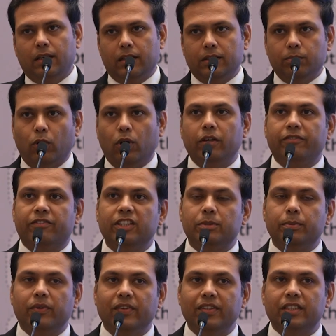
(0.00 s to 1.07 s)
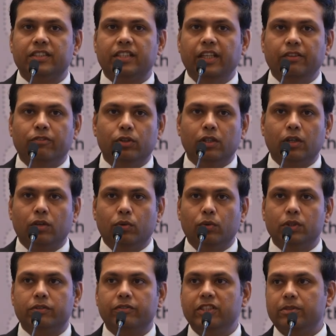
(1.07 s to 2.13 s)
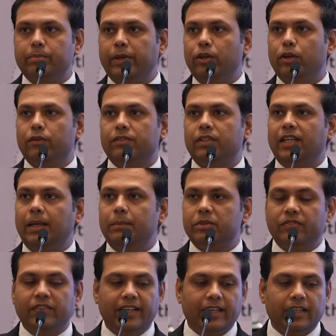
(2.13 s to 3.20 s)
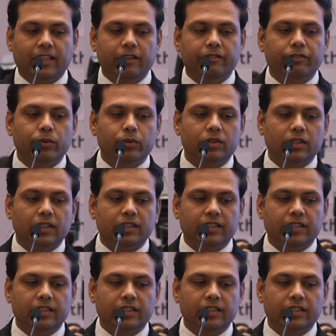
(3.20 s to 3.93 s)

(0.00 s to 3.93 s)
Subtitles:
a small difference between the sleeve and the cones, which many of the times we get confused.